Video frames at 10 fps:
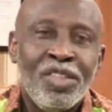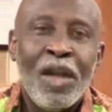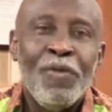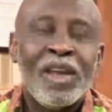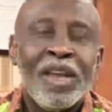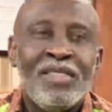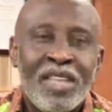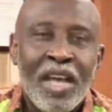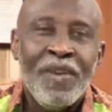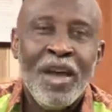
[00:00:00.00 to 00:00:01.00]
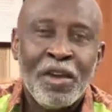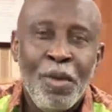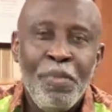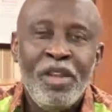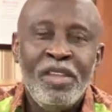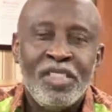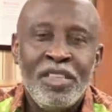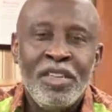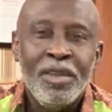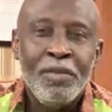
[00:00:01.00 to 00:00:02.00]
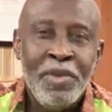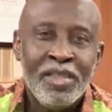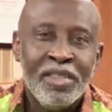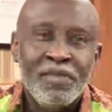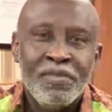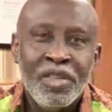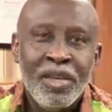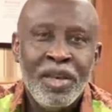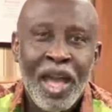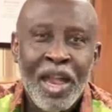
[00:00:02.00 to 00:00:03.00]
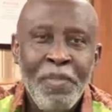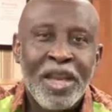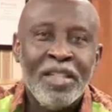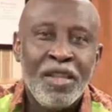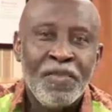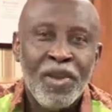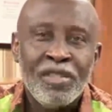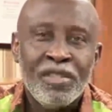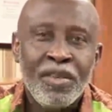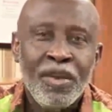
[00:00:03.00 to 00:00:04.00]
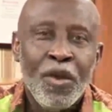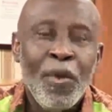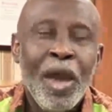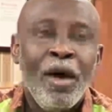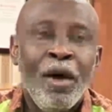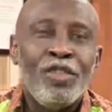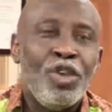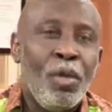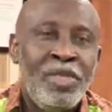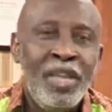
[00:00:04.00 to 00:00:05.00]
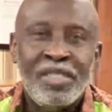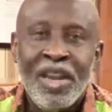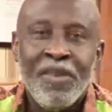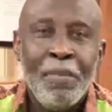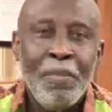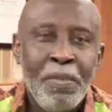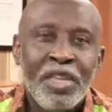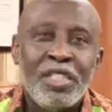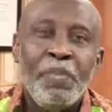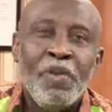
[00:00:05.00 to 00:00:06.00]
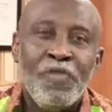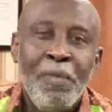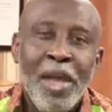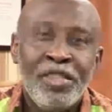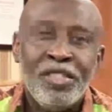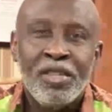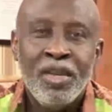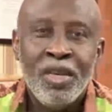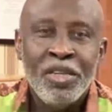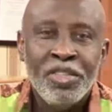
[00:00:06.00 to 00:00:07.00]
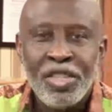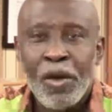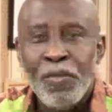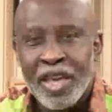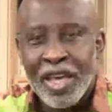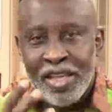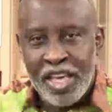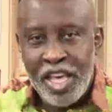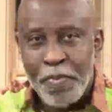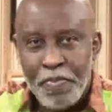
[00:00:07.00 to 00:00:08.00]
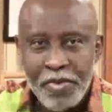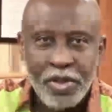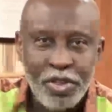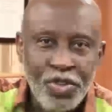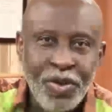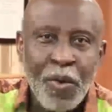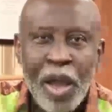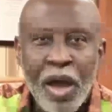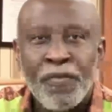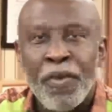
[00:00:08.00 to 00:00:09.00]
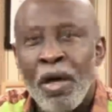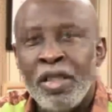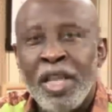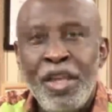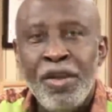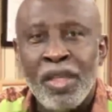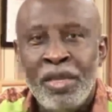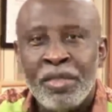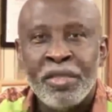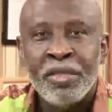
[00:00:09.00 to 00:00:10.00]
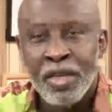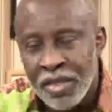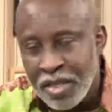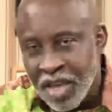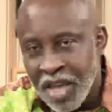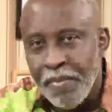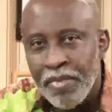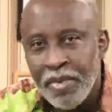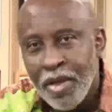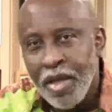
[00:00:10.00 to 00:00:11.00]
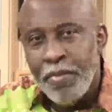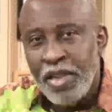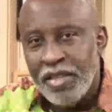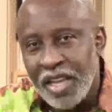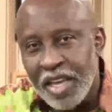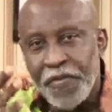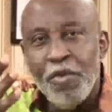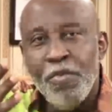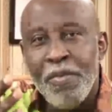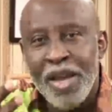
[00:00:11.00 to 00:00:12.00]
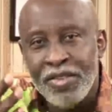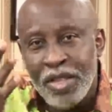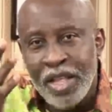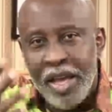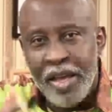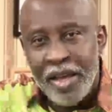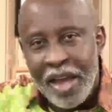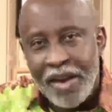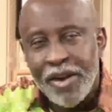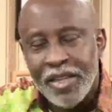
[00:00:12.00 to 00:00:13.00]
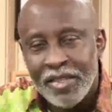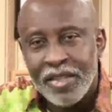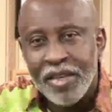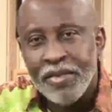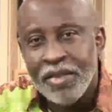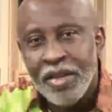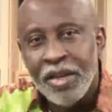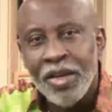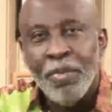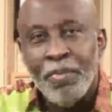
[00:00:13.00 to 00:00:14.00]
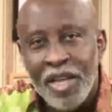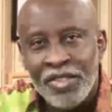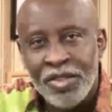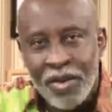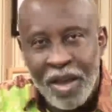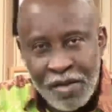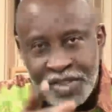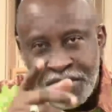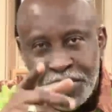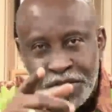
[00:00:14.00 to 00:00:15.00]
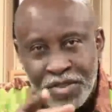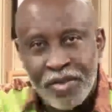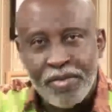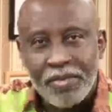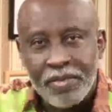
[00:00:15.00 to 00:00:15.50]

so that we can serve our community better and make a difference. We are also updating our membership information so that we can keep you aware of all the new things to come. Please take a few moments today and register. God bless you. I will see you soon.